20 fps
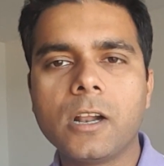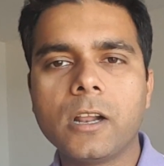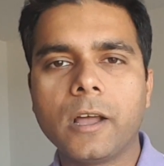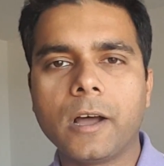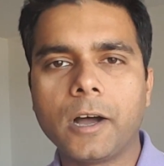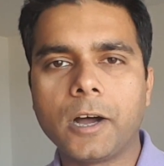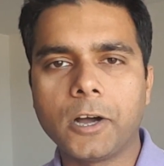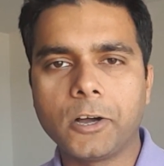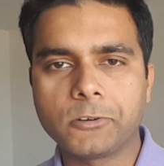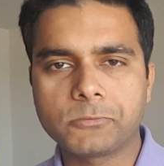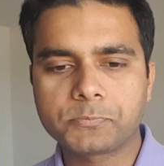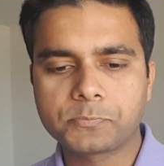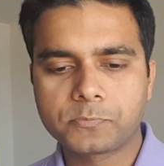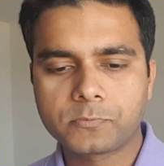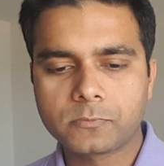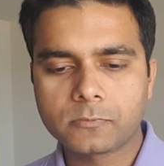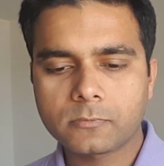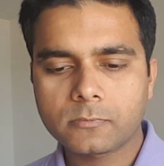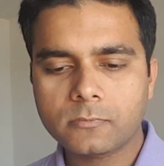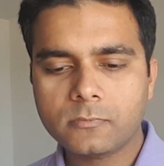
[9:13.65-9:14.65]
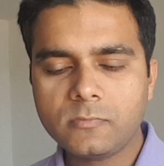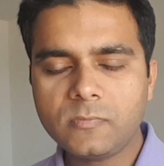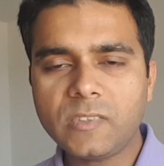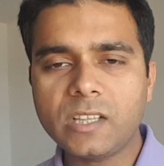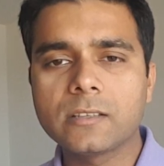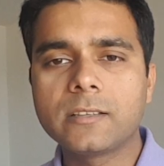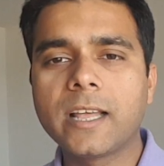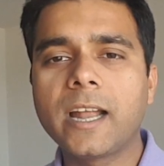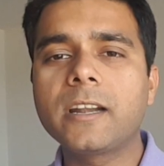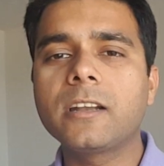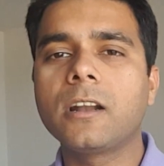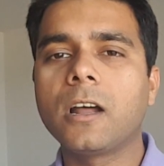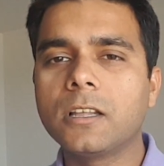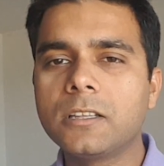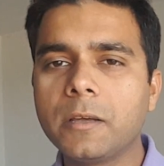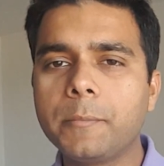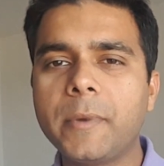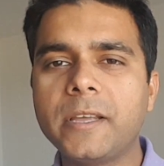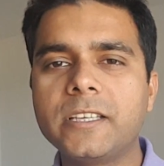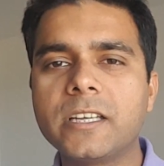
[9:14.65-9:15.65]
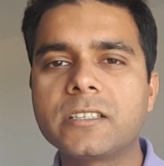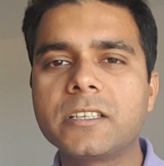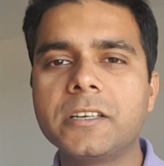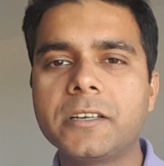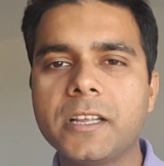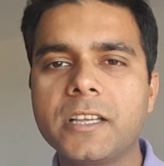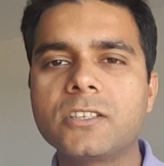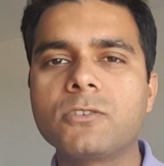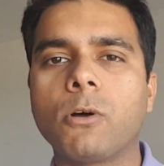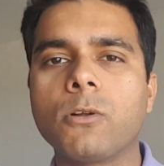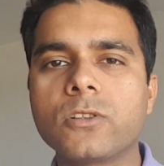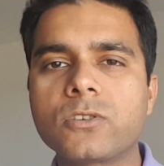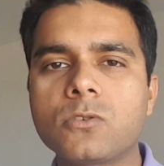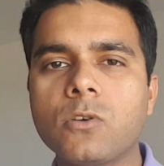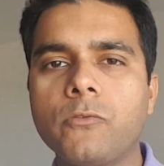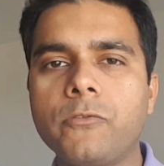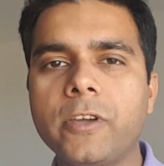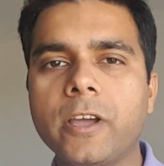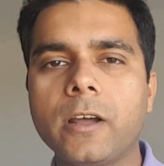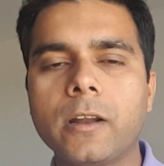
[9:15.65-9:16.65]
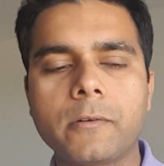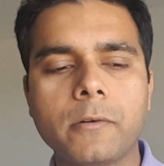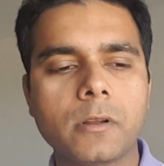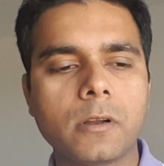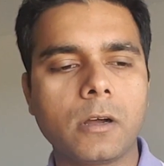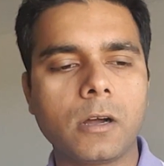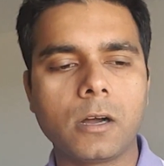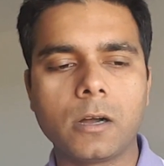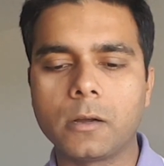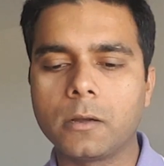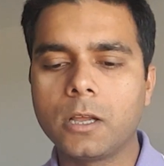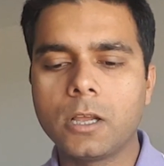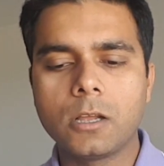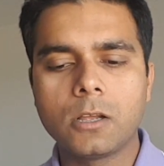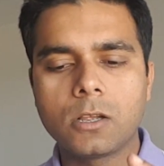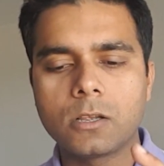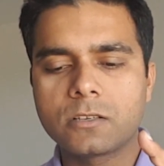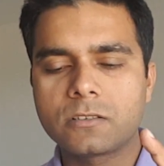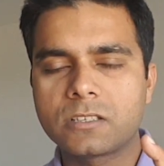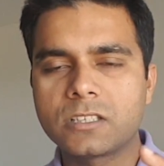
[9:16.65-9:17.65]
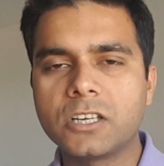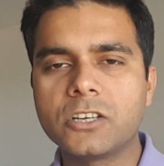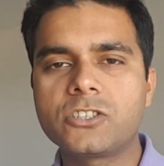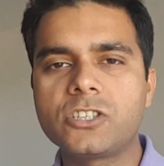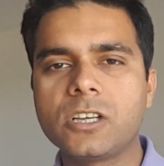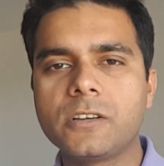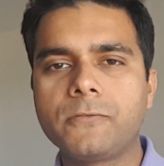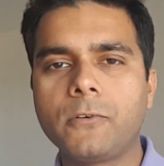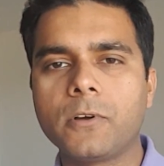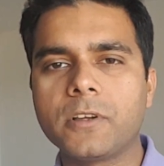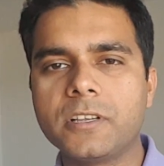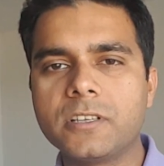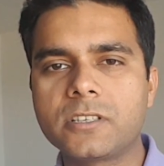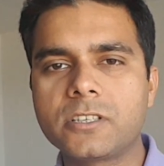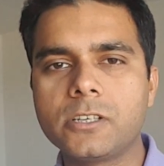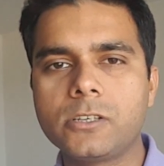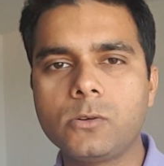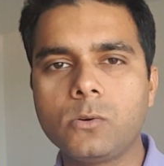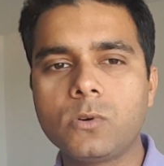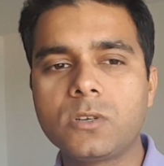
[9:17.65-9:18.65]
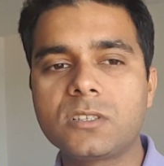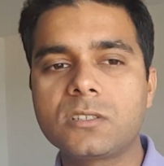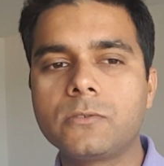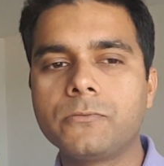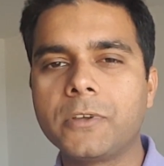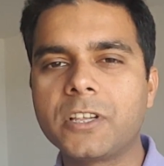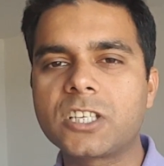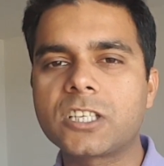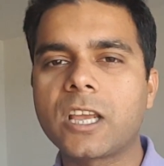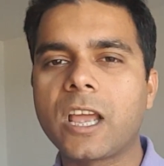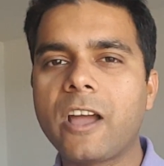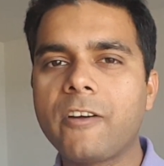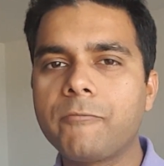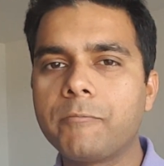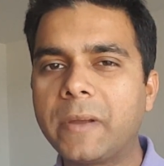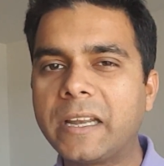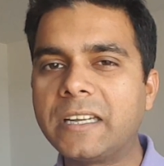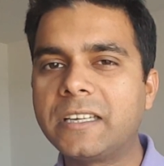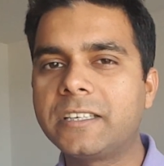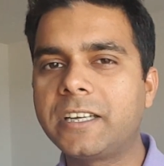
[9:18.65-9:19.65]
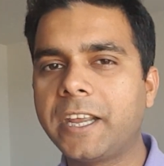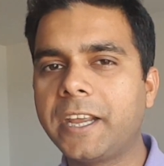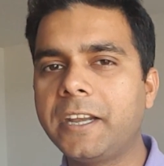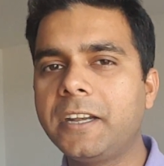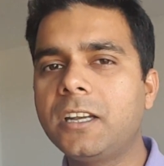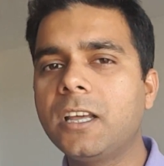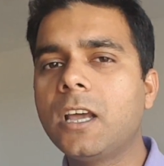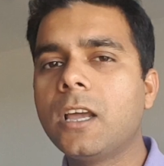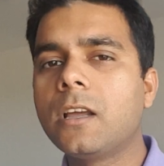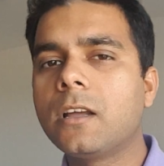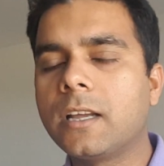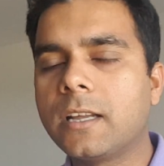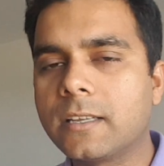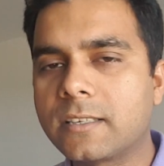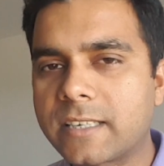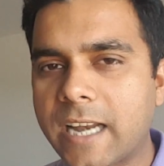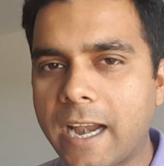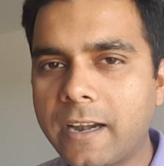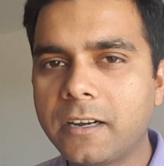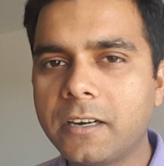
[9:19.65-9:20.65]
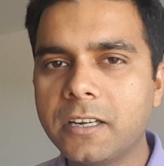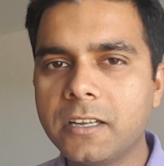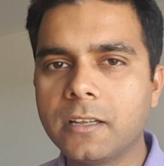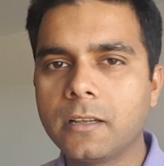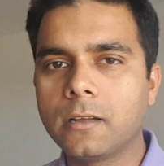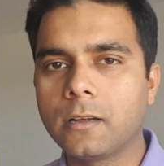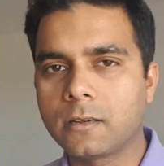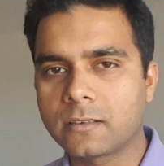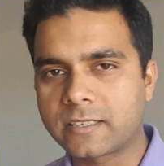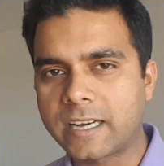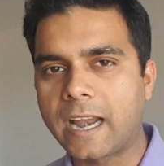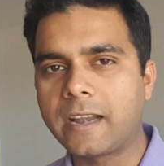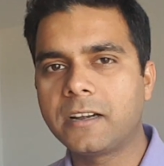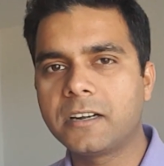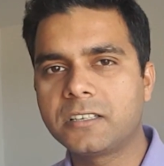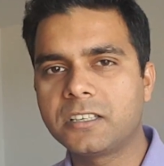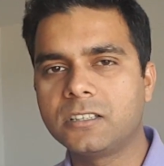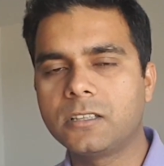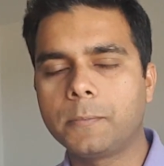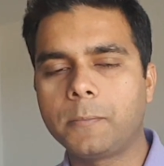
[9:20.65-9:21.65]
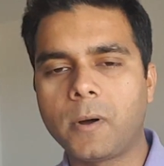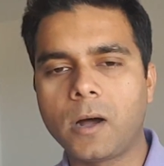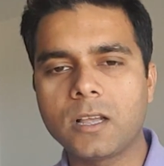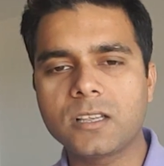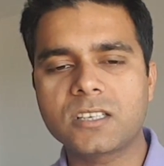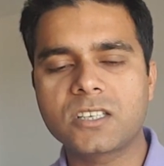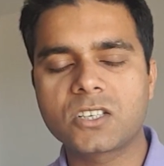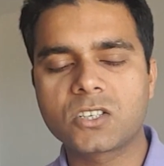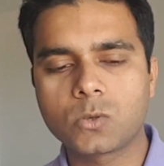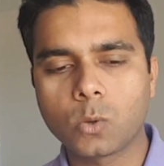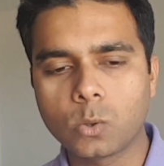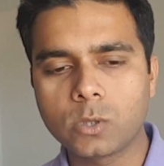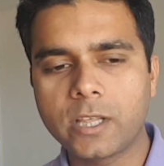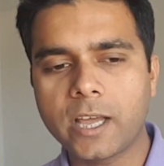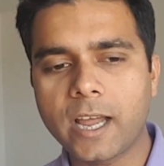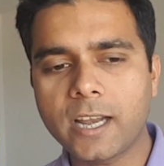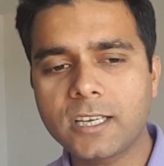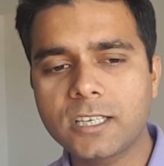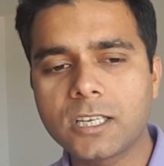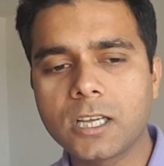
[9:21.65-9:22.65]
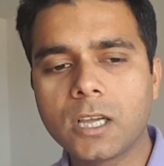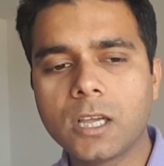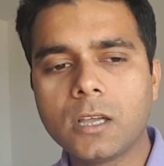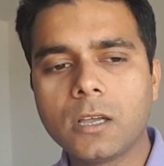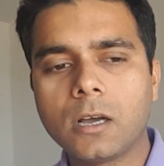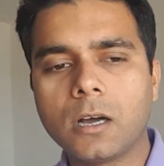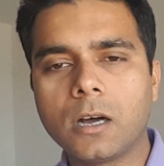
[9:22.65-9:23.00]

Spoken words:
That in other major cities also, we are searching for institutes which have maintained standards in the past, so that